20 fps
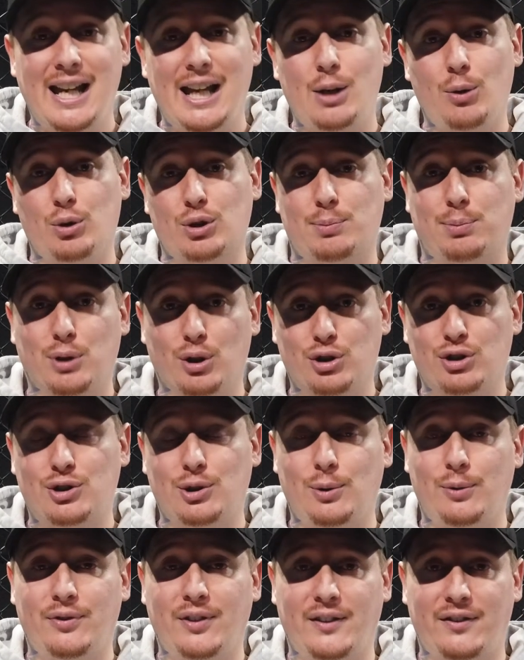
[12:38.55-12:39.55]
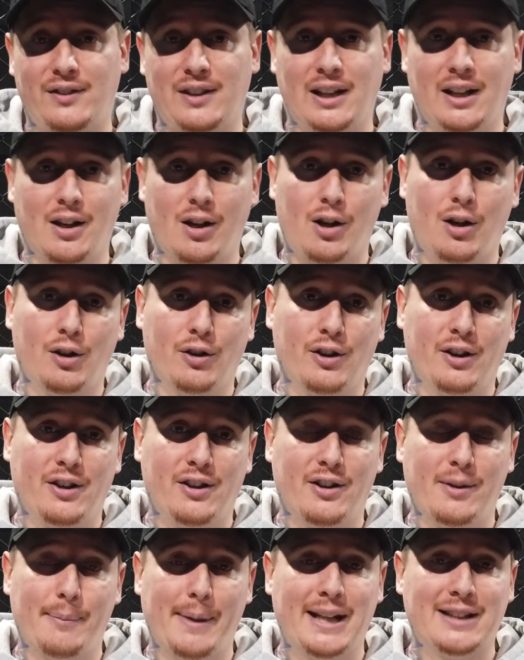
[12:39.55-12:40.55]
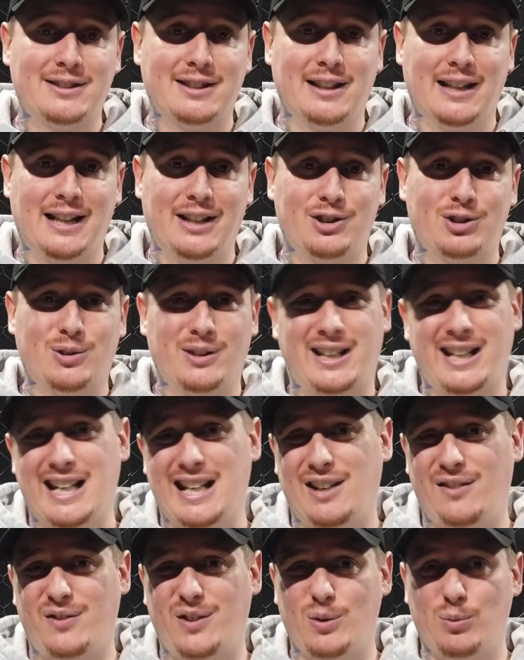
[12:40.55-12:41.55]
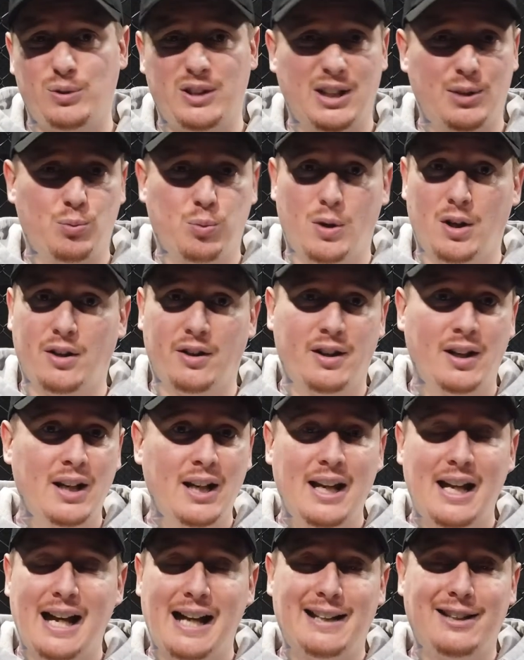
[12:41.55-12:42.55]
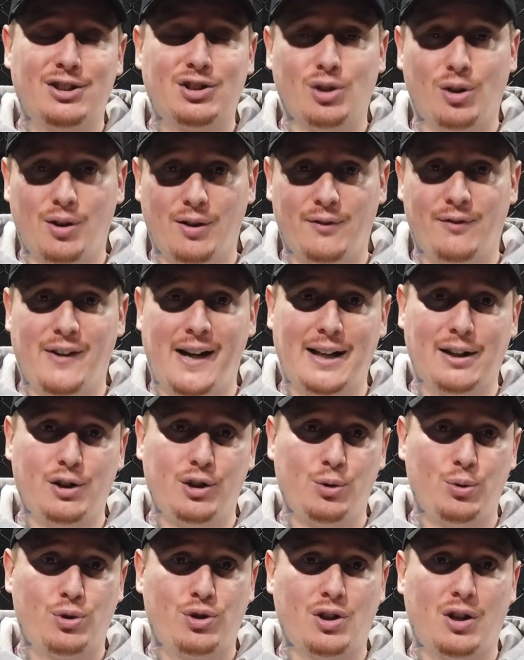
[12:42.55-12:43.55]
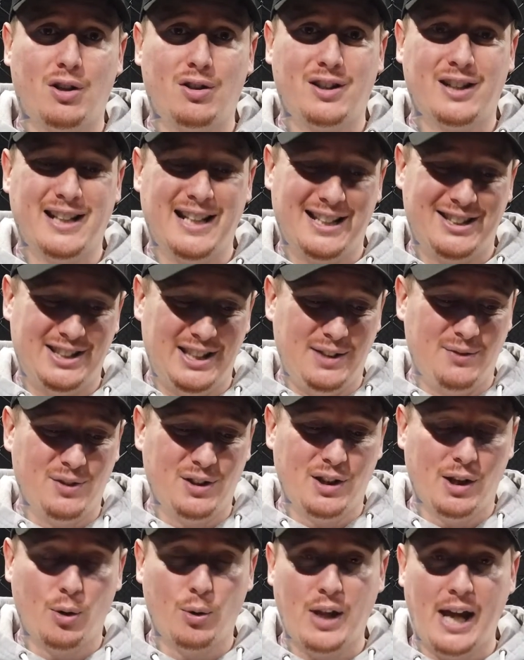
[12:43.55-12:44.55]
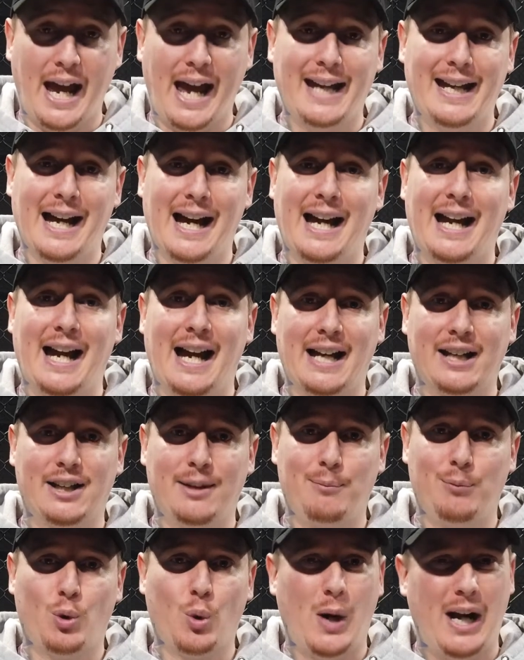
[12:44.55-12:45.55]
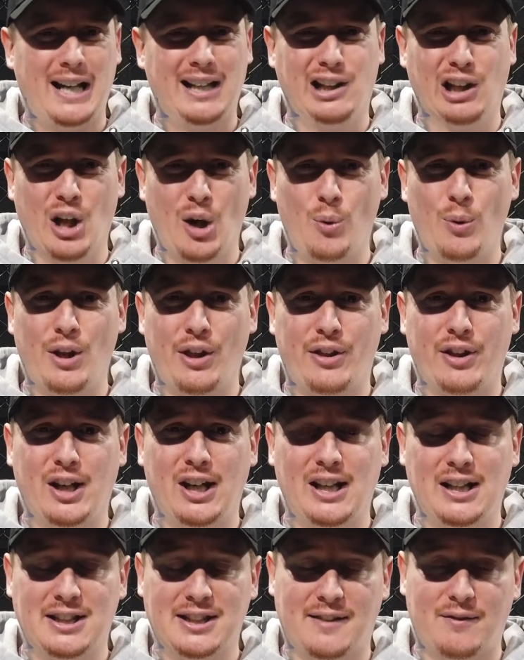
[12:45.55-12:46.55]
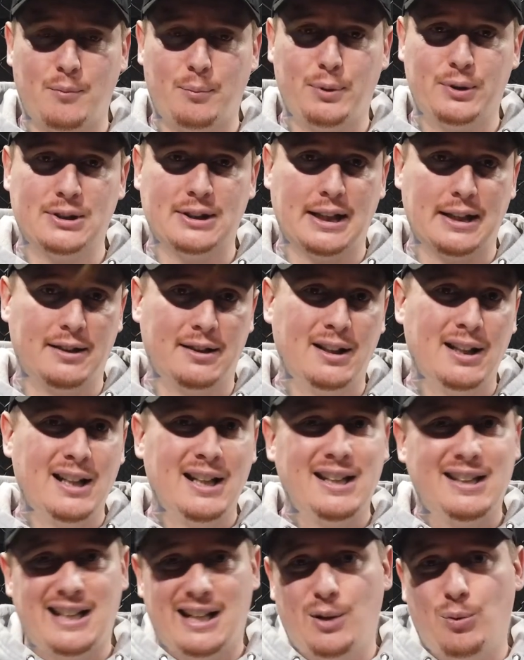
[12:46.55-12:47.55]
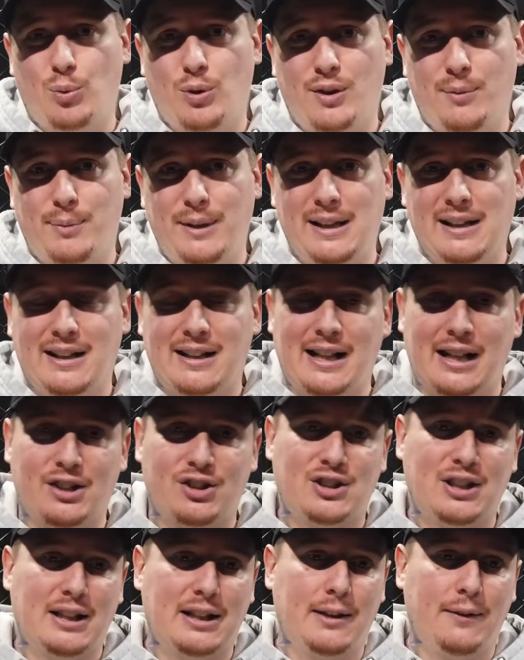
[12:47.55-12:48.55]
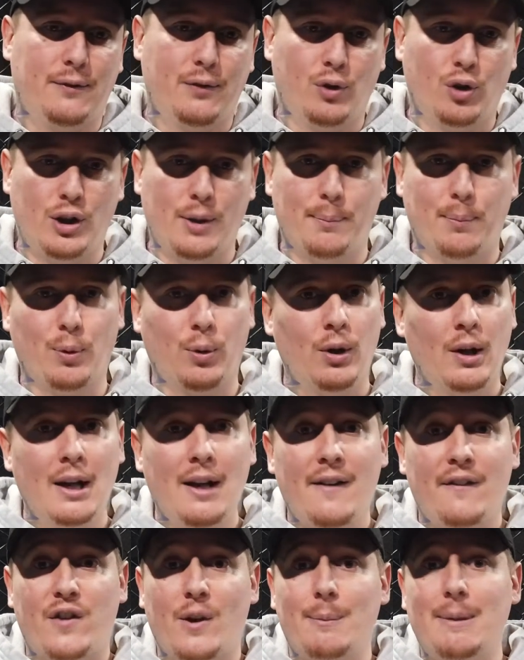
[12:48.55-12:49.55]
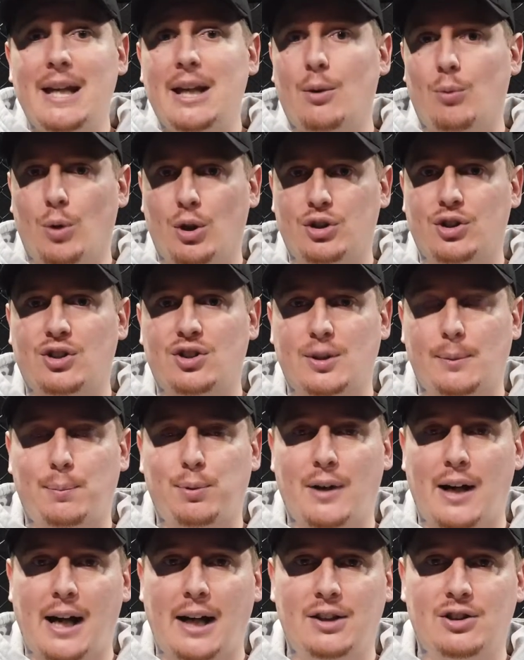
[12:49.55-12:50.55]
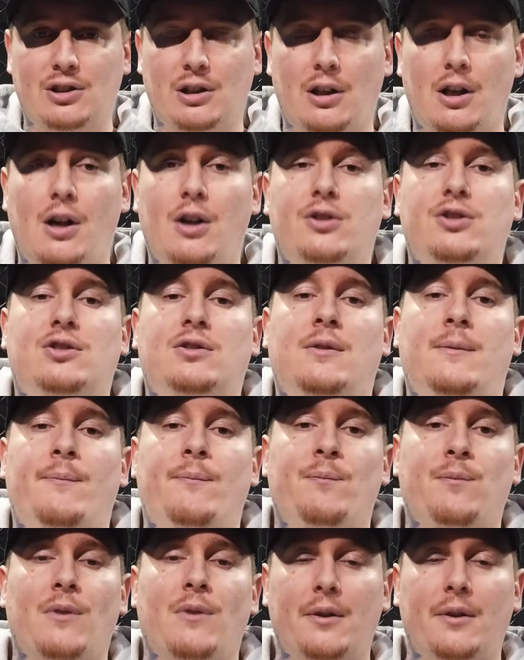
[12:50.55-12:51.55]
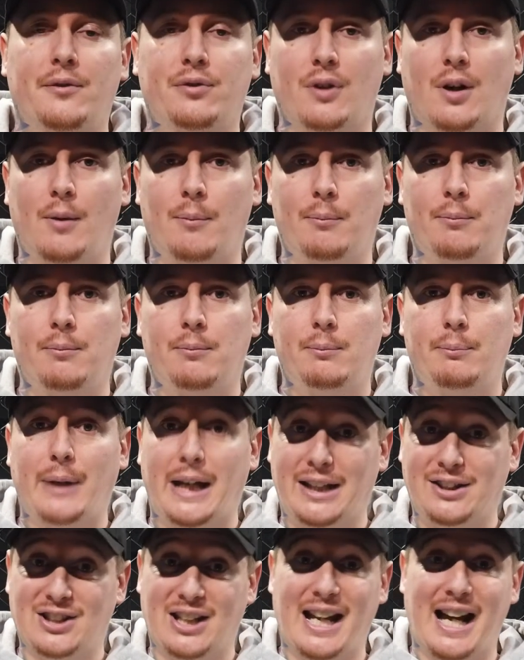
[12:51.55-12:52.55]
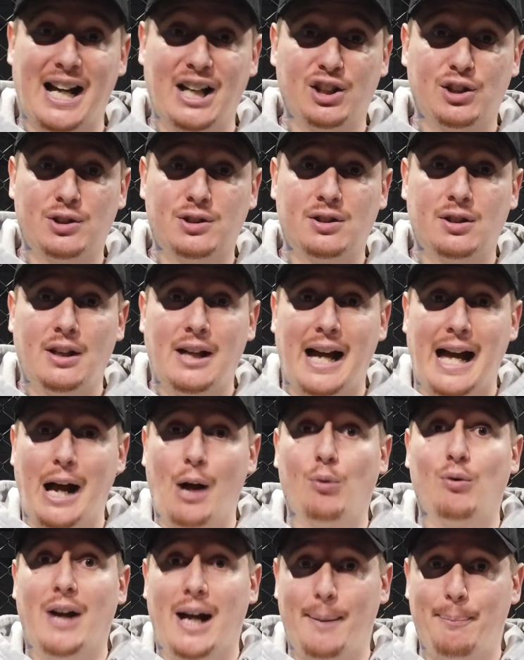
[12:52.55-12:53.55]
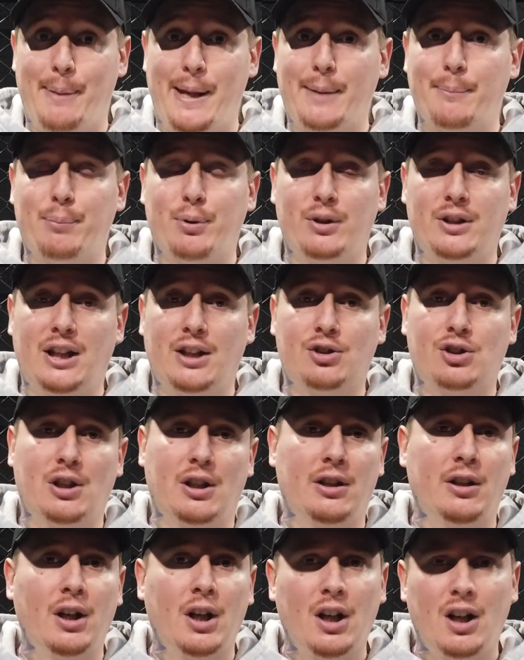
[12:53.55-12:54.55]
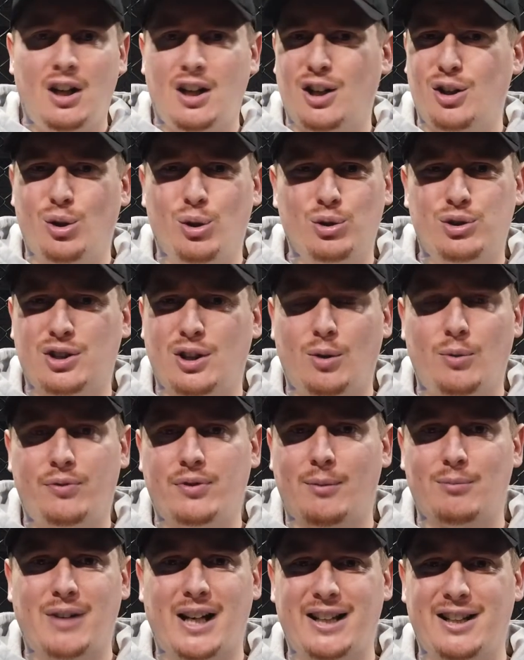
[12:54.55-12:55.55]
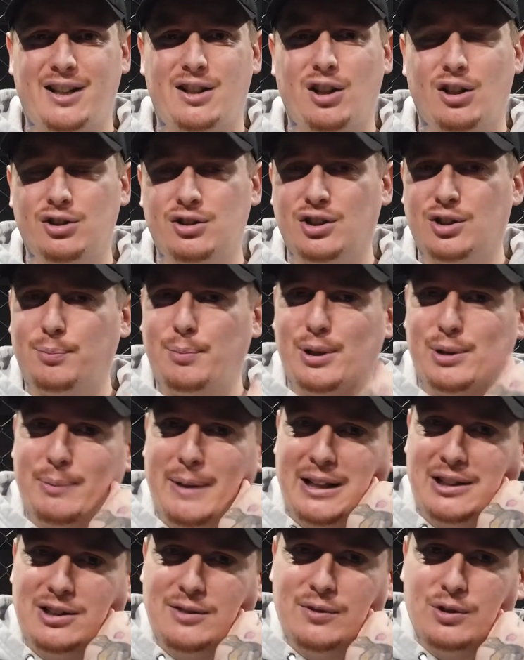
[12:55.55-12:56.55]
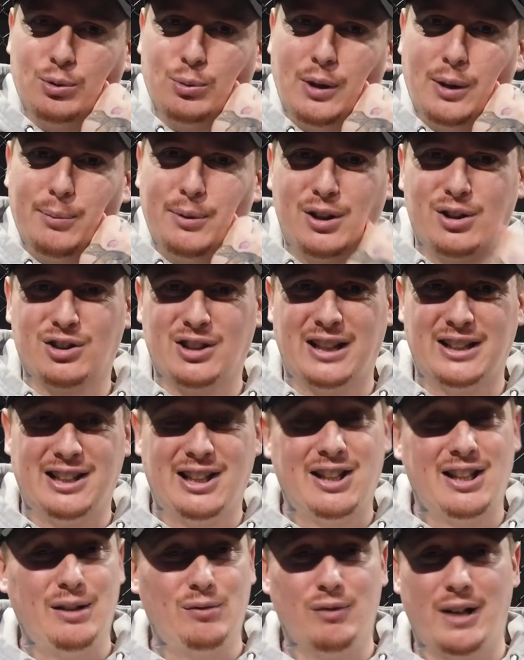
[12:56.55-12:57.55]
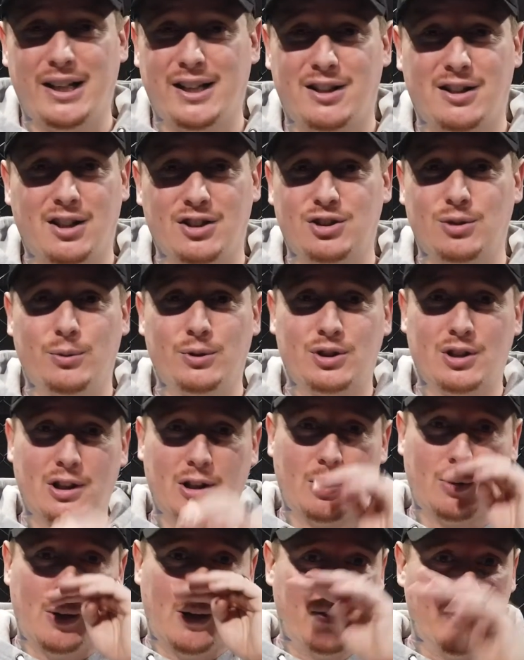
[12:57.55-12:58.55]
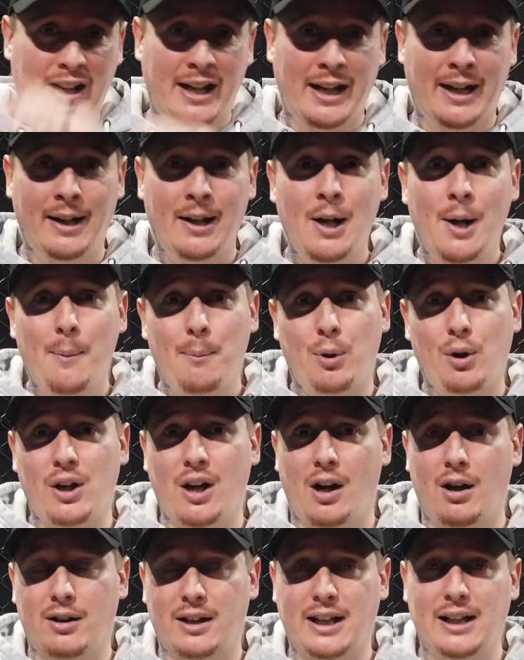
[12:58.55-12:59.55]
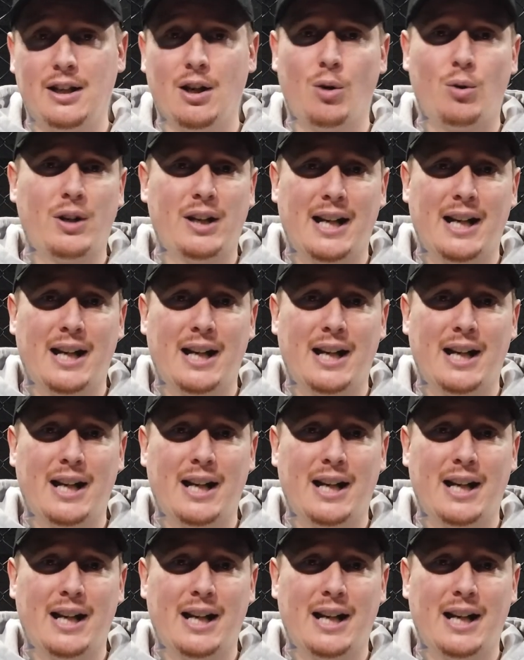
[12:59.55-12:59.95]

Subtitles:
He was plus 250 on the betting line. So again, if you did want any sort of value shot on Cannetti, even though the AI had him quite low at 37%, then it would have been a cash ticket for you. But for me, it was a surprise loss from Bayes AI's outright pick prediction, and also from Randy Costa's perspective as well, because I did think Randy Costa was going to go out there, put it on Guido